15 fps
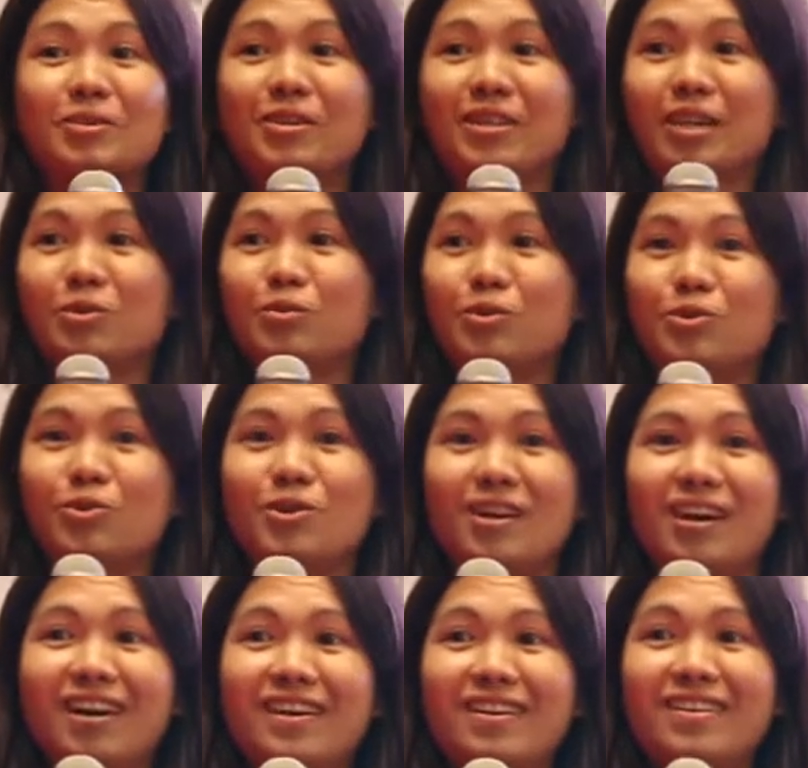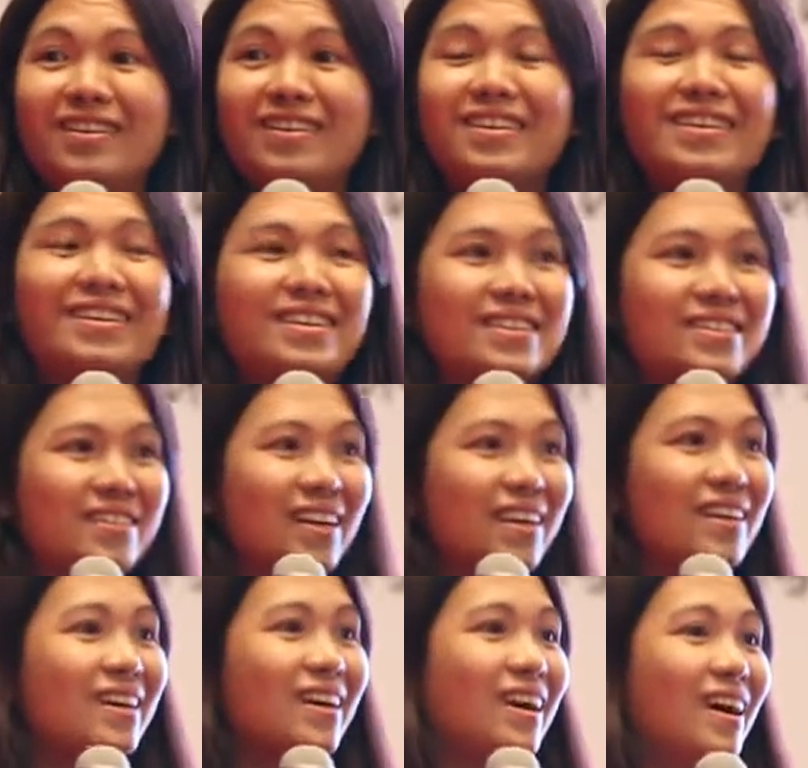Up till now, one
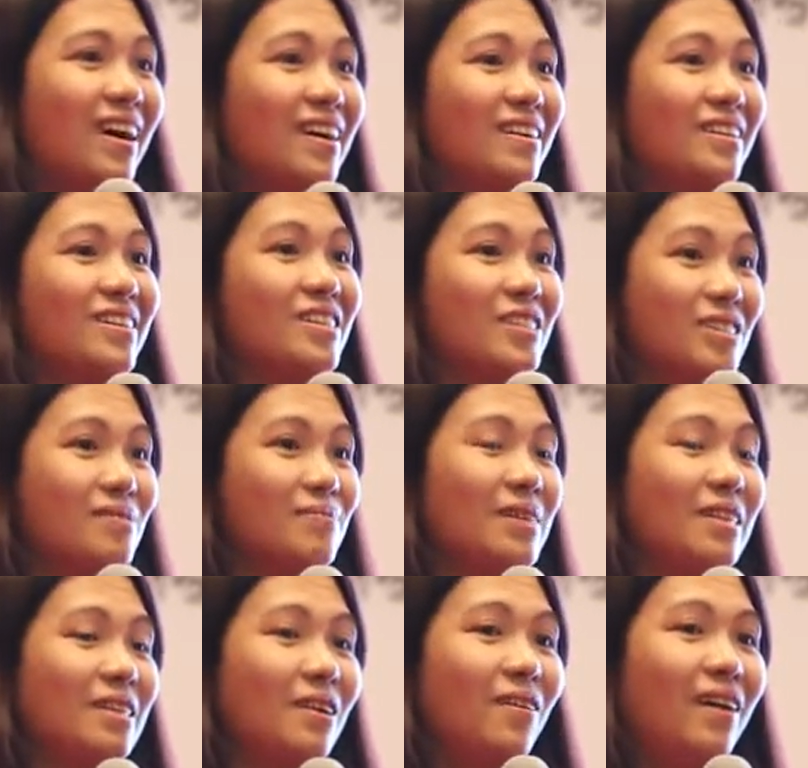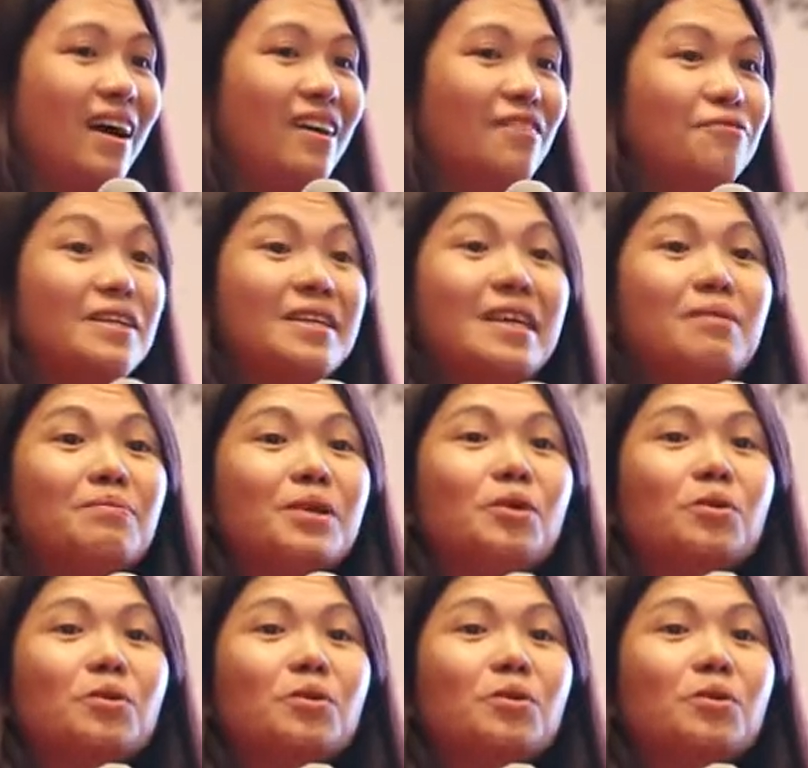hundred forty years have passed by,